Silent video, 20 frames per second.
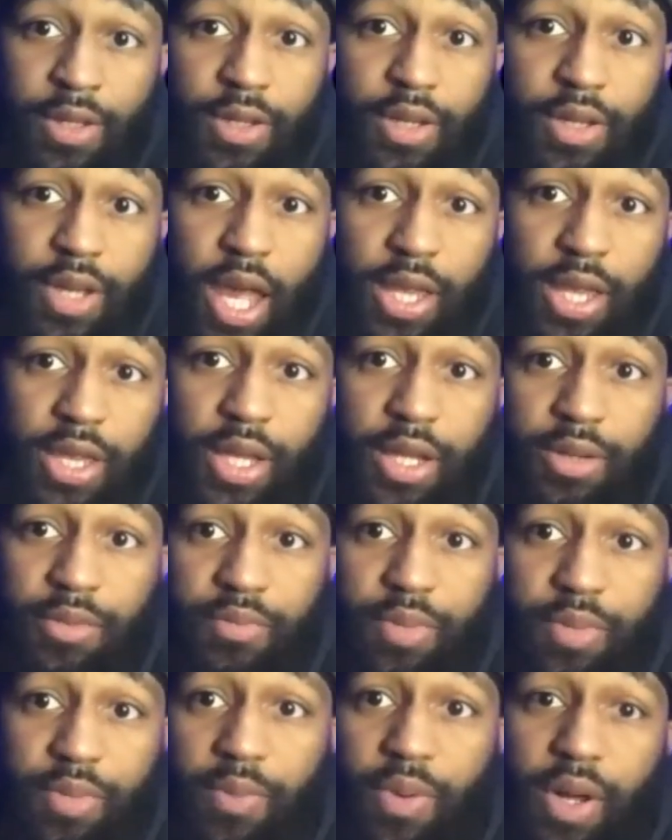And then
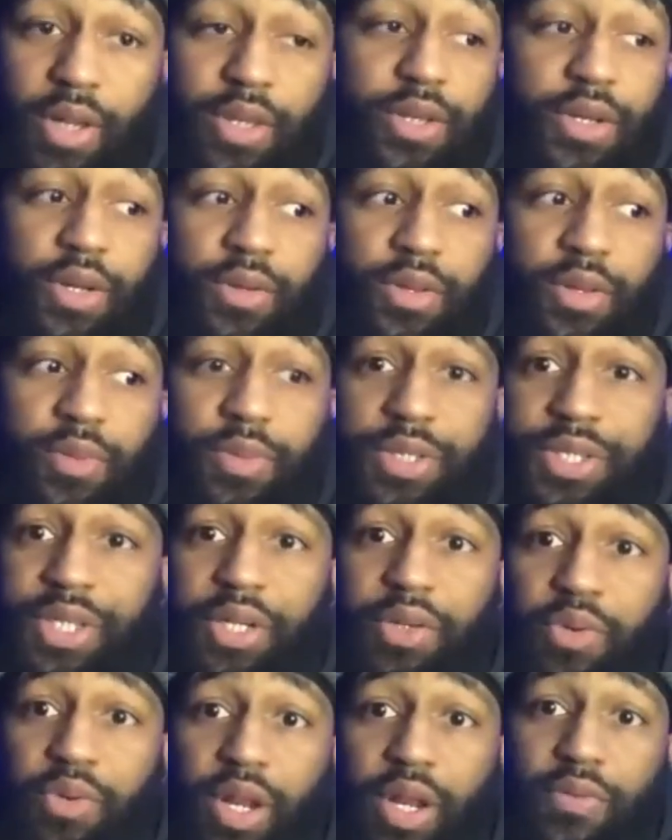Big Brother, or the machine or
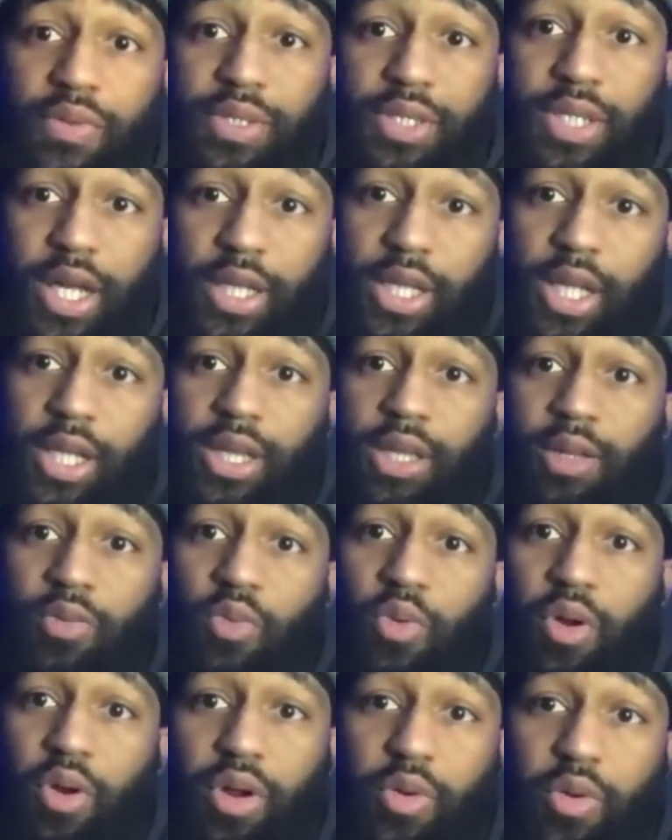whatever, is like let them
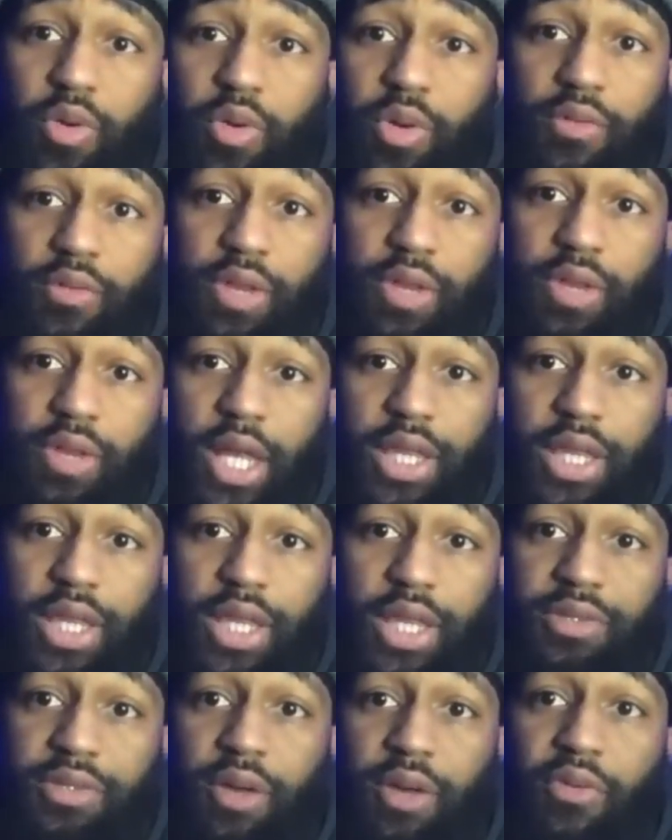work wherever they got the
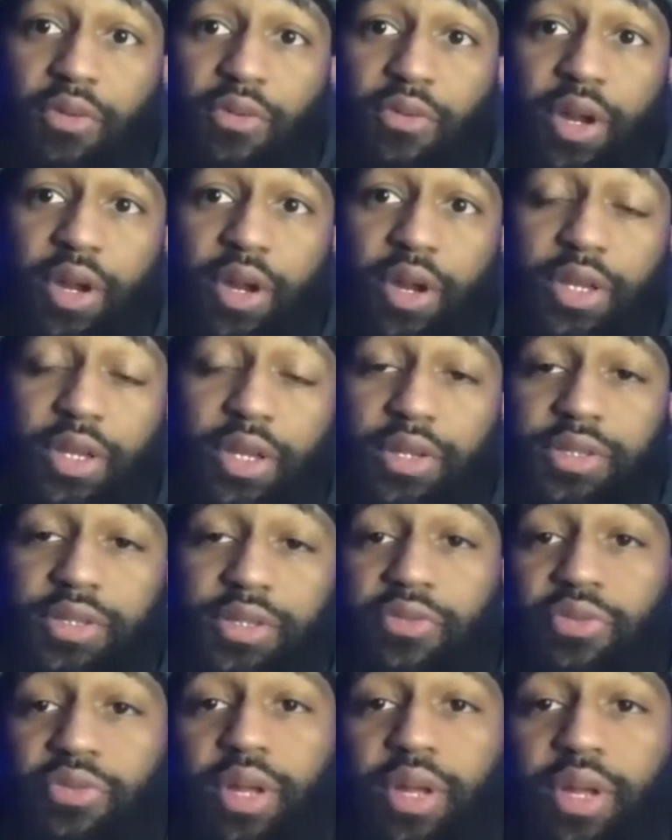other stuff. We'll figure out the other
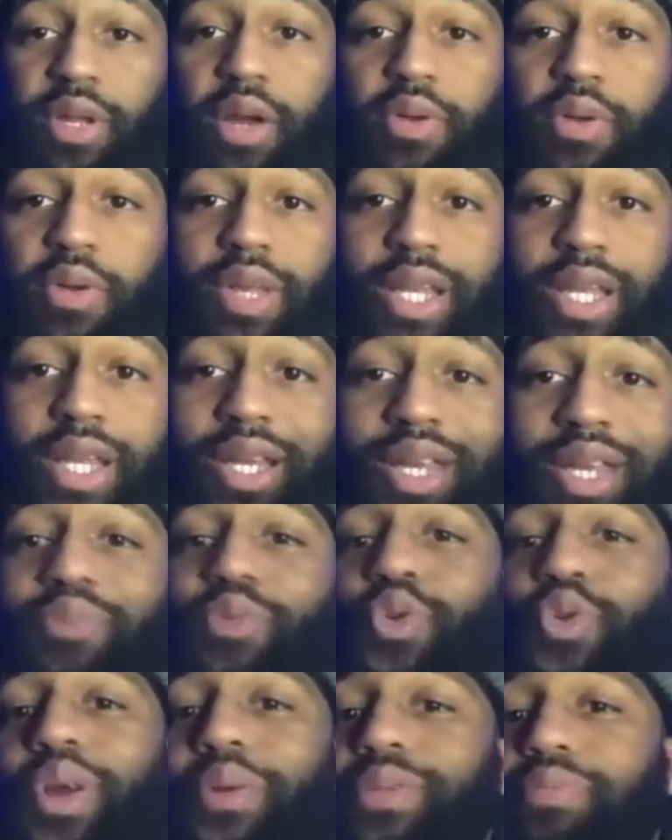stuff from there, or whatever, and then give them
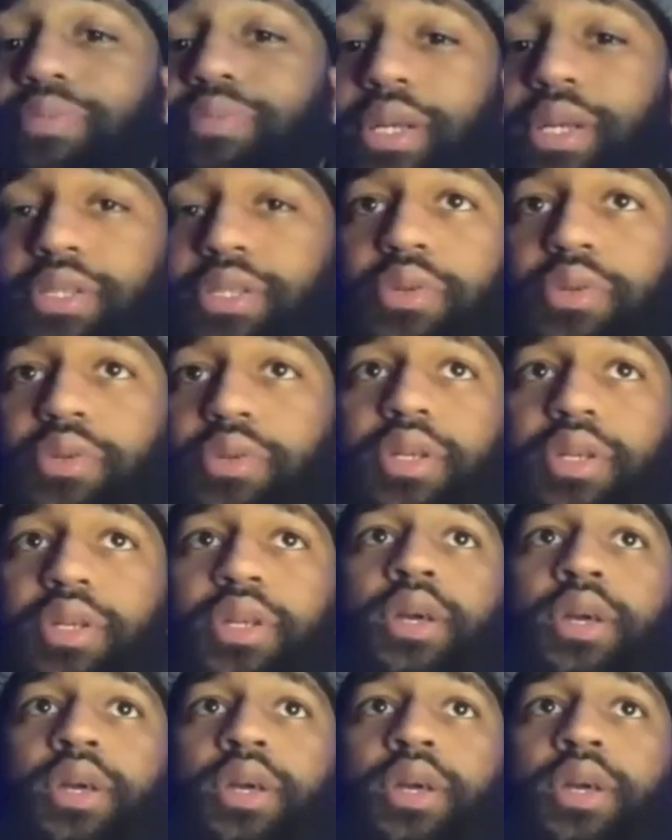creative space to do it.